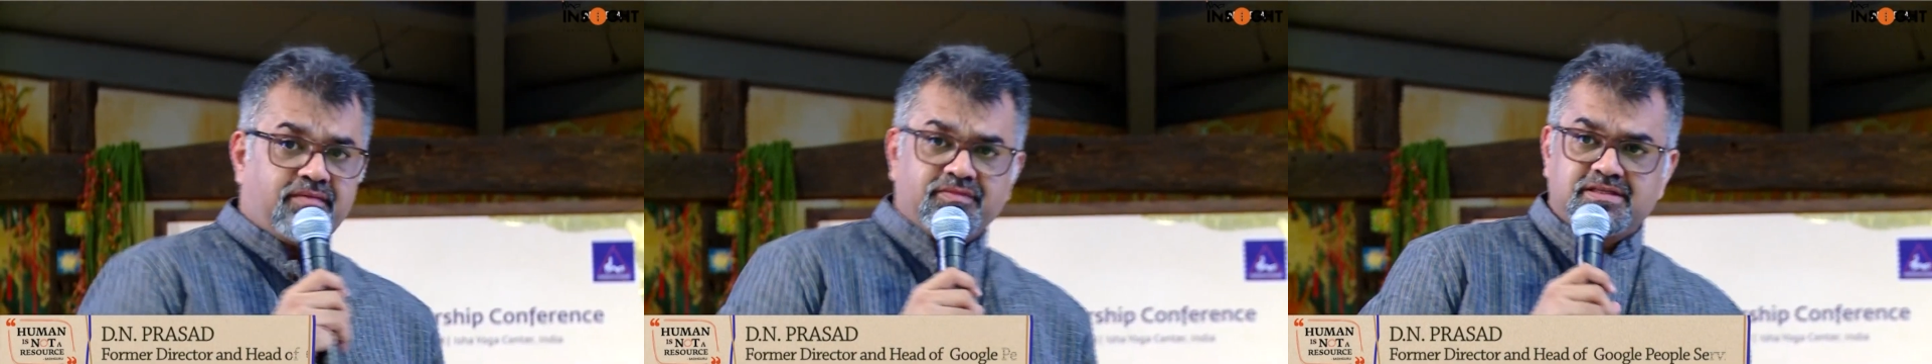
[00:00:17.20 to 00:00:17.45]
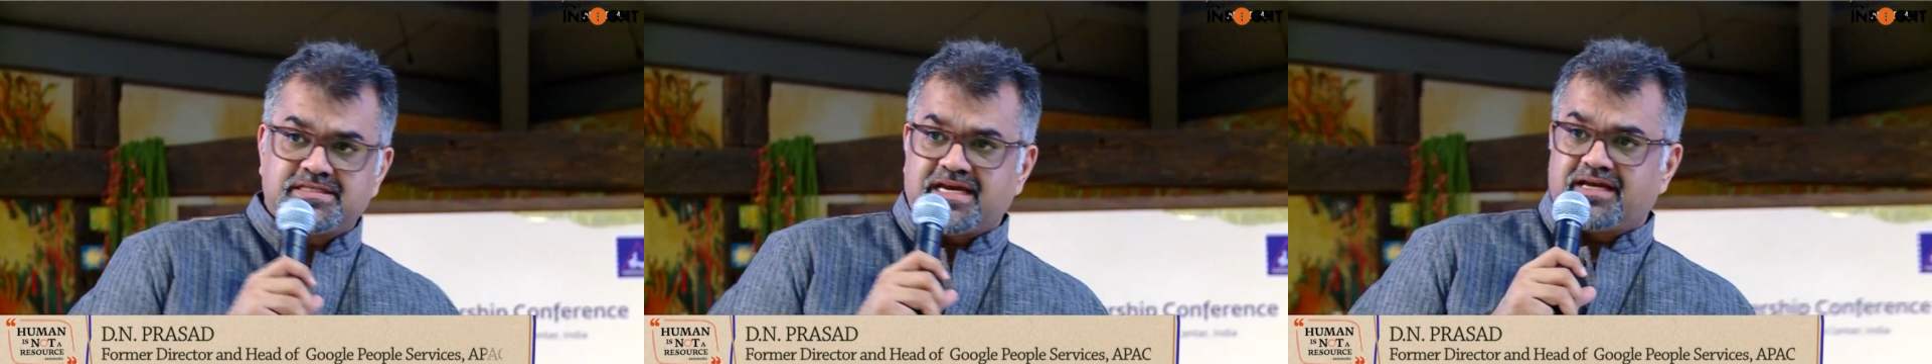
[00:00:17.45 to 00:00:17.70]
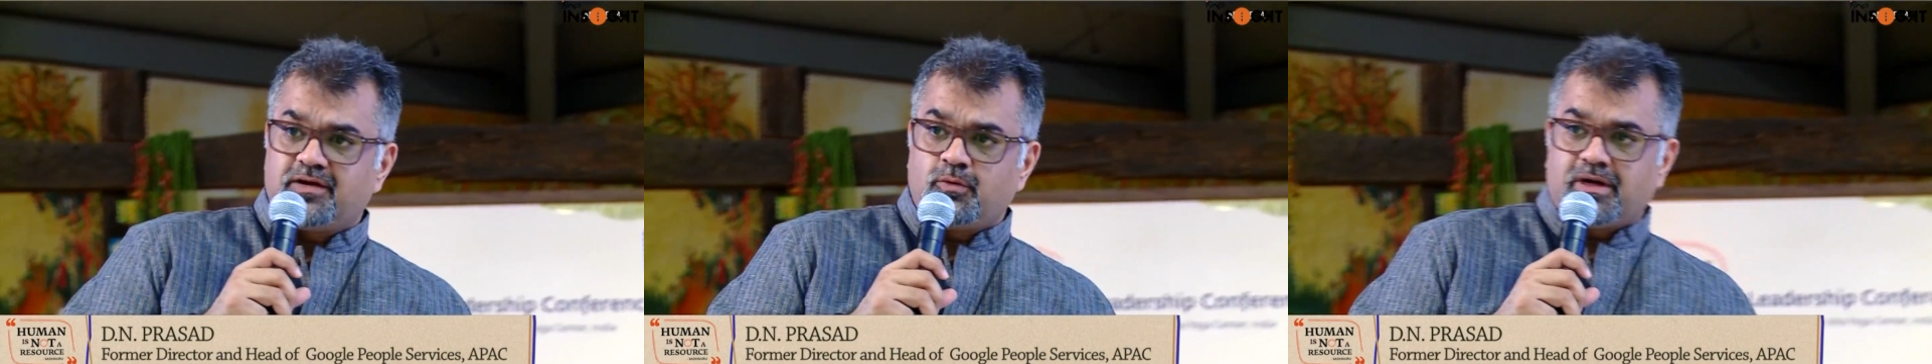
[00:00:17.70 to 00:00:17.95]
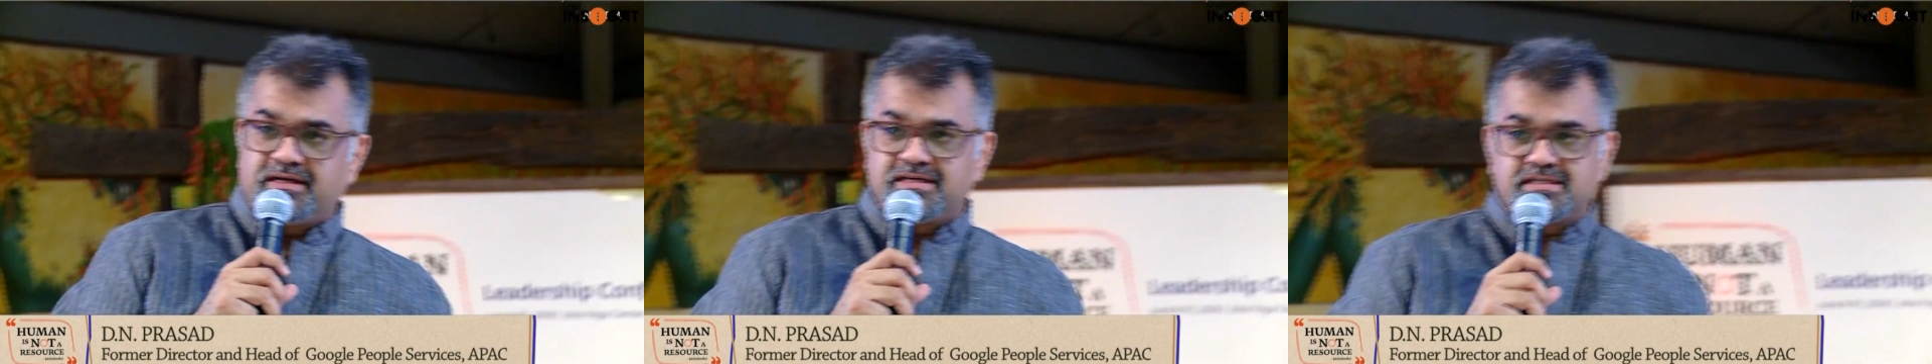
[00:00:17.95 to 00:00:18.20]
The second
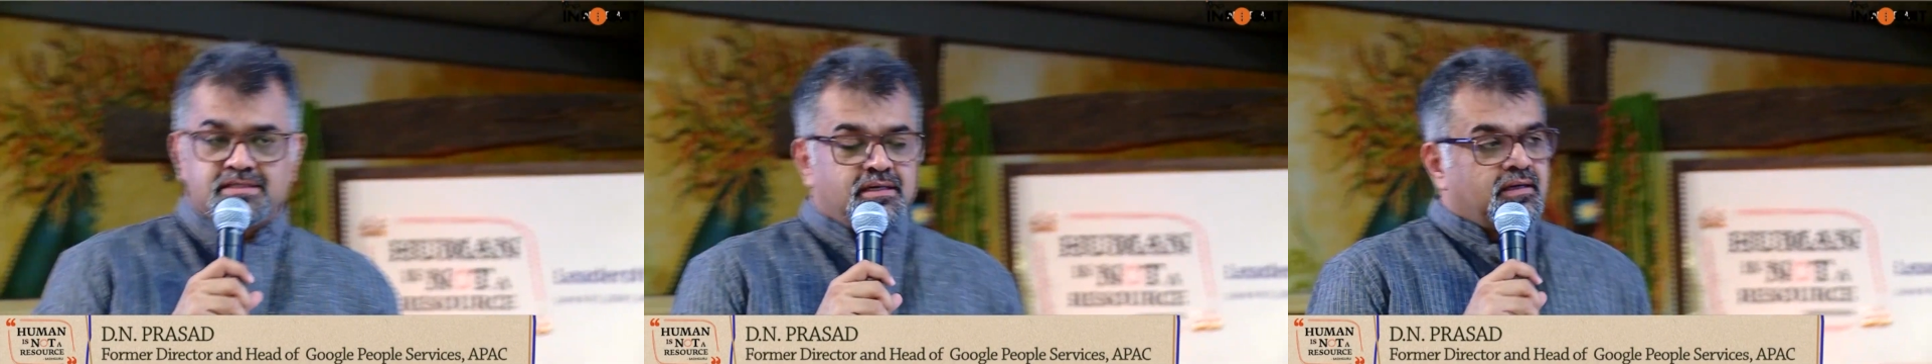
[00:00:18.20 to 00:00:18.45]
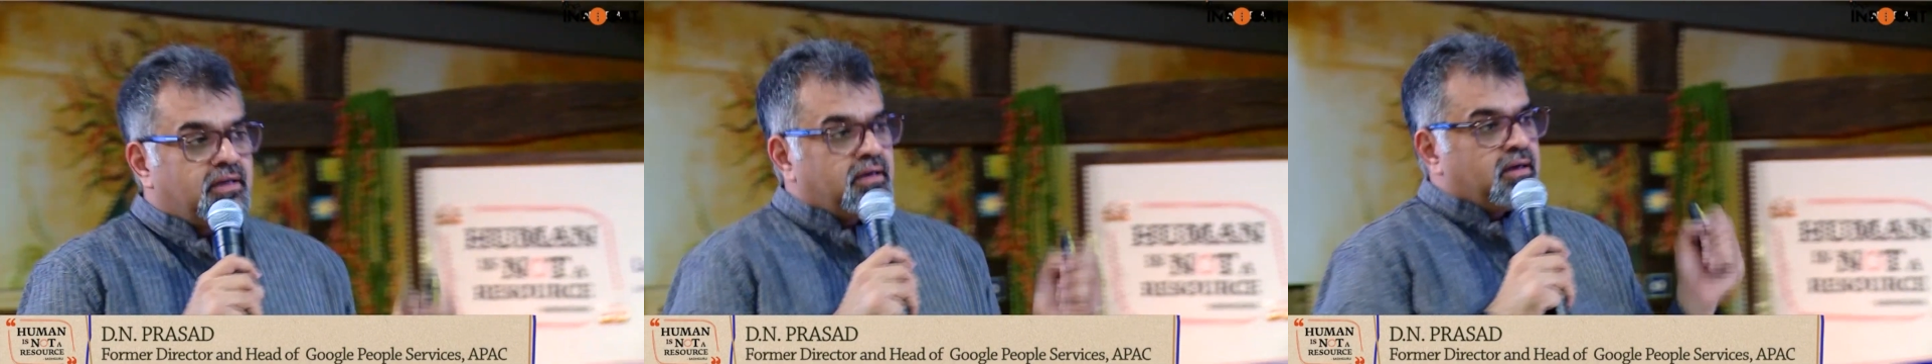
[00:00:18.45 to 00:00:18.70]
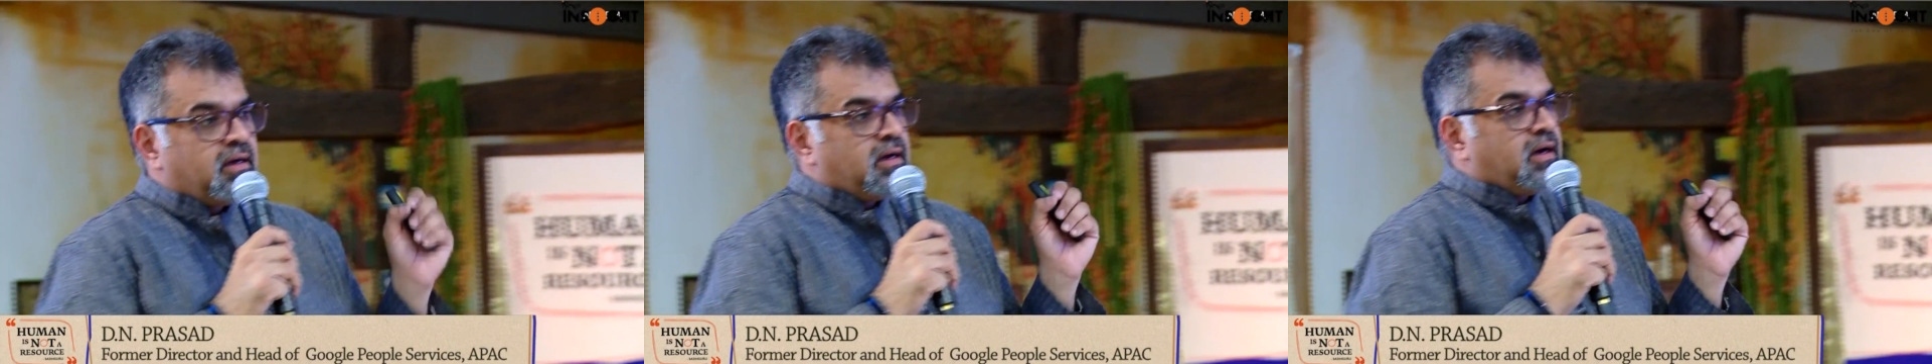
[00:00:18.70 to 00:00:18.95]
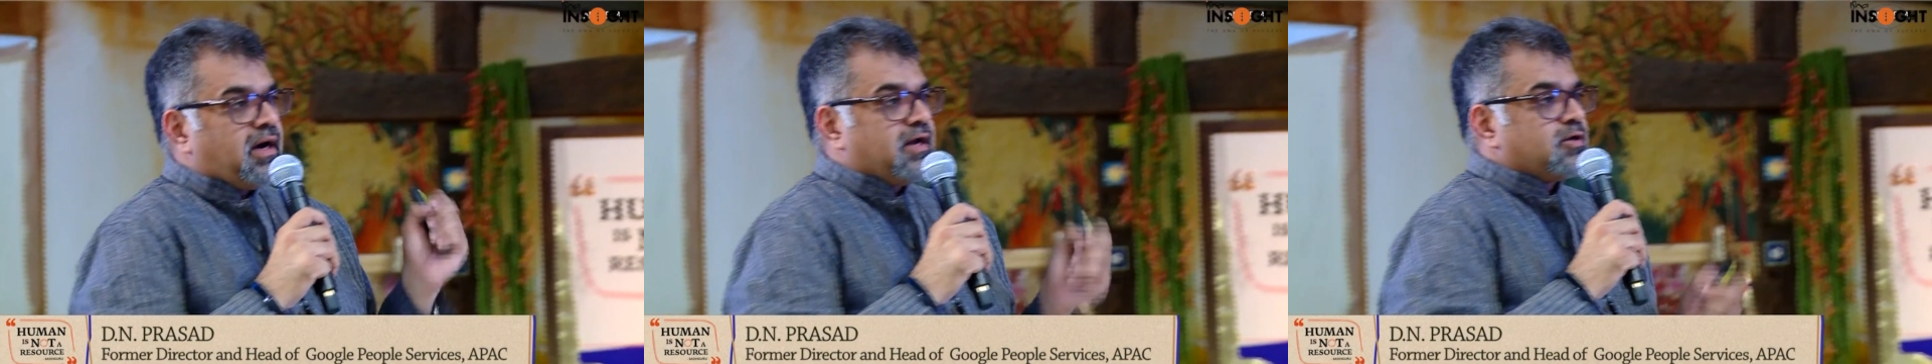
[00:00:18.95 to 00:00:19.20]
one is,
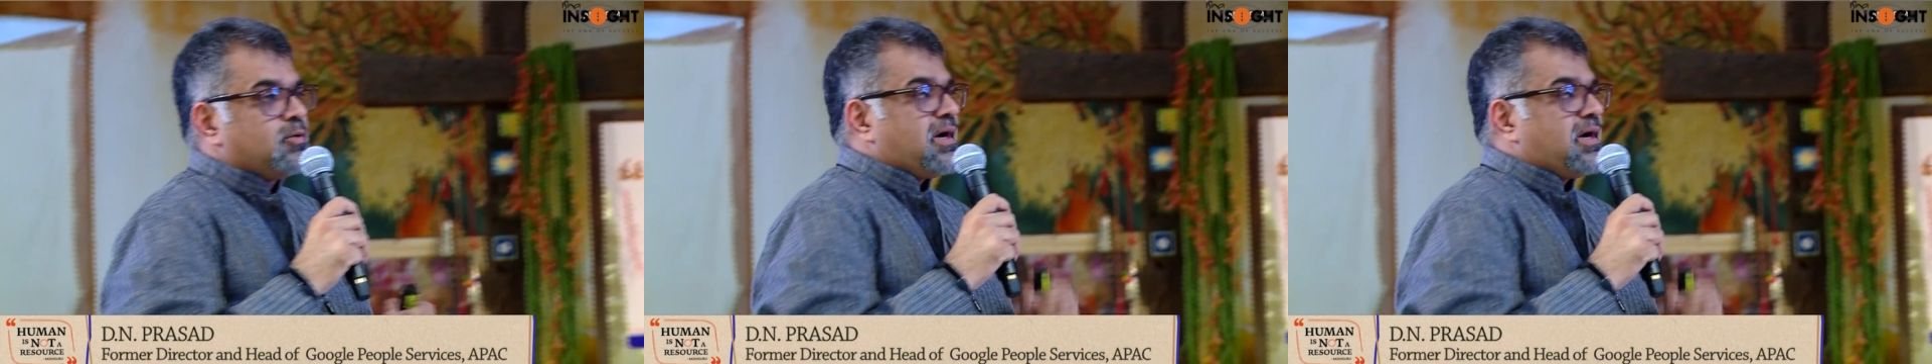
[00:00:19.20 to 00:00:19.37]
are you